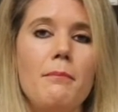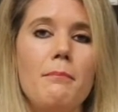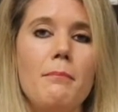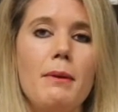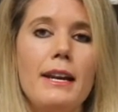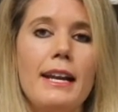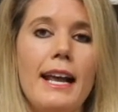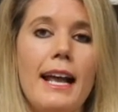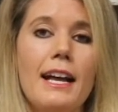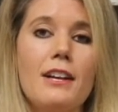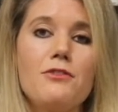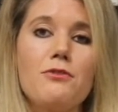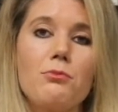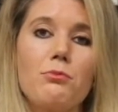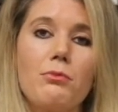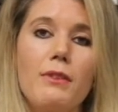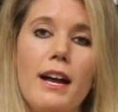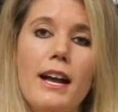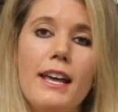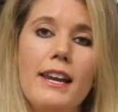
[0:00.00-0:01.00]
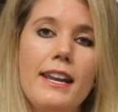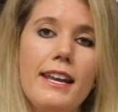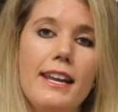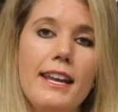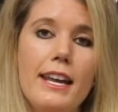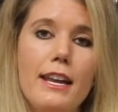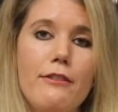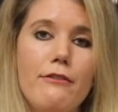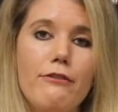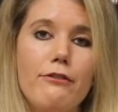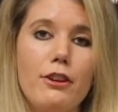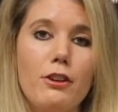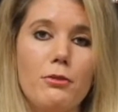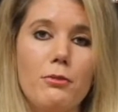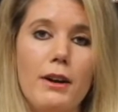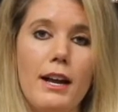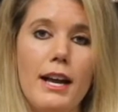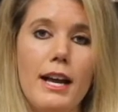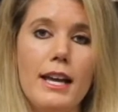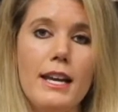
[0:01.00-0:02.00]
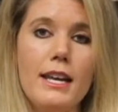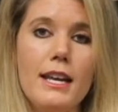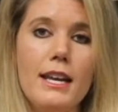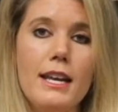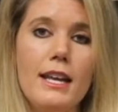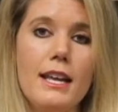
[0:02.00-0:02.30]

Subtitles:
but it has red, infrared,